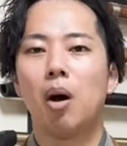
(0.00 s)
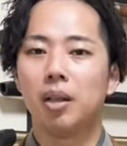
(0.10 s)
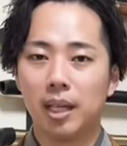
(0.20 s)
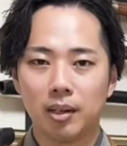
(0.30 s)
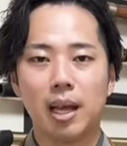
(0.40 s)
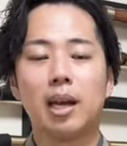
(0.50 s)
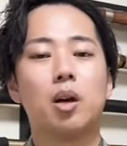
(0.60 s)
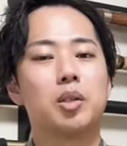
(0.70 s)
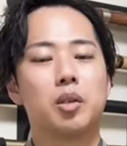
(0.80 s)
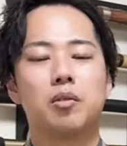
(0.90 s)
on the internet,
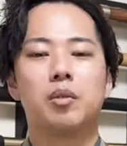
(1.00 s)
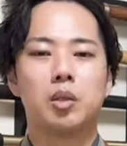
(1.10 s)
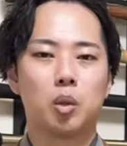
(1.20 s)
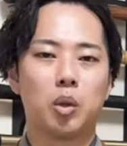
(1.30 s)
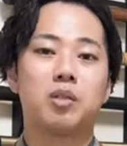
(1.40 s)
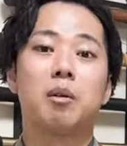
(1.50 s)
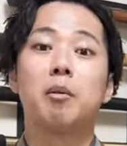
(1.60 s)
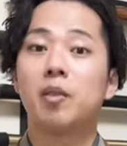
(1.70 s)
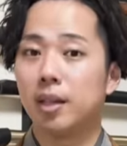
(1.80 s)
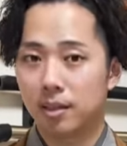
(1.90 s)
also stories from
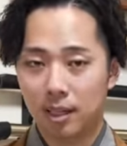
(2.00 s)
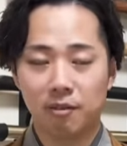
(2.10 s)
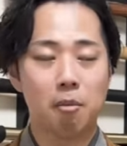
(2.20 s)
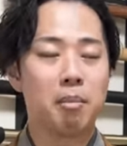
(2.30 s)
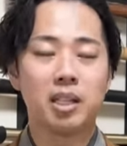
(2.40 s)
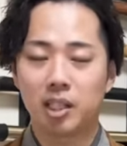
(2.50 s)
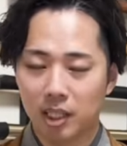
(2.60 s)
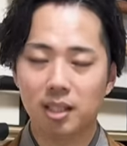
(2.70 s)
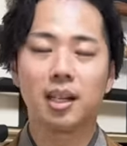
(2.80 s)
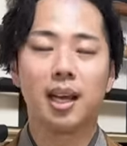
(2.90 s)
my friends I've been
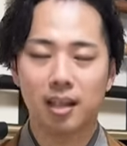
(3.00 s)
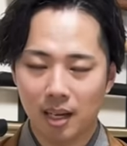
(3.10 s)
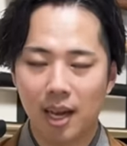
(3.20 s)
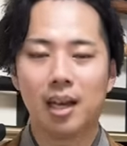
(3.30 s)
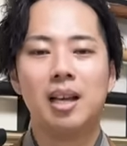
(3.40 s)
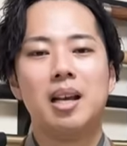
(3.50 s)
mentioning today, yeah.